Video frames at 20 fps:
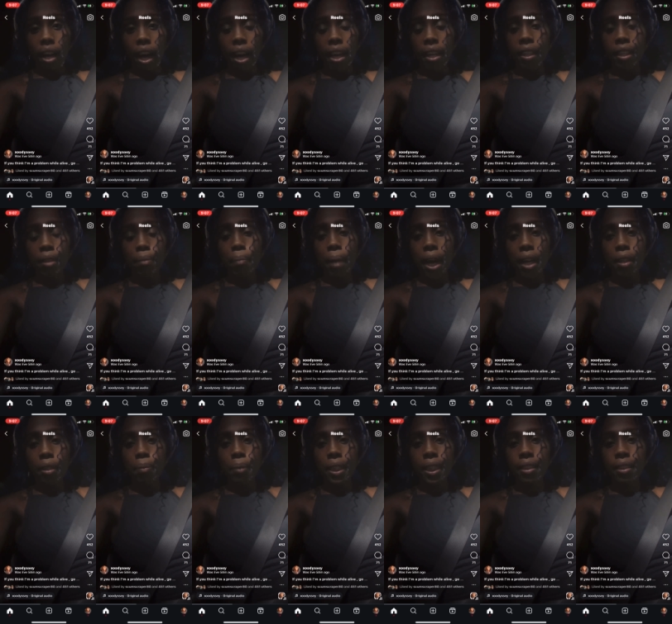It didn't
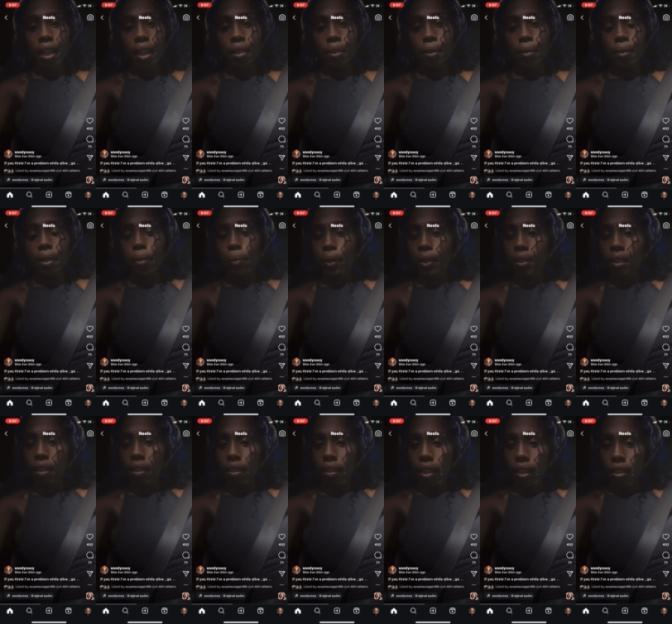matter because I knew there was
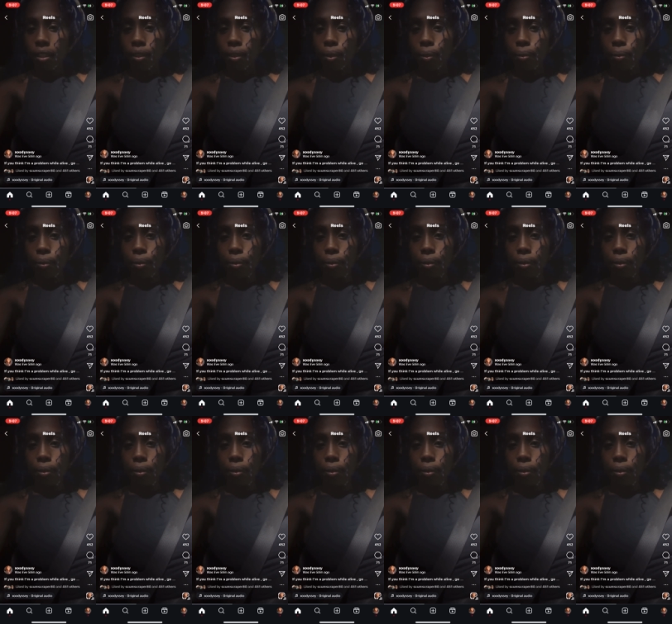nothing I could do.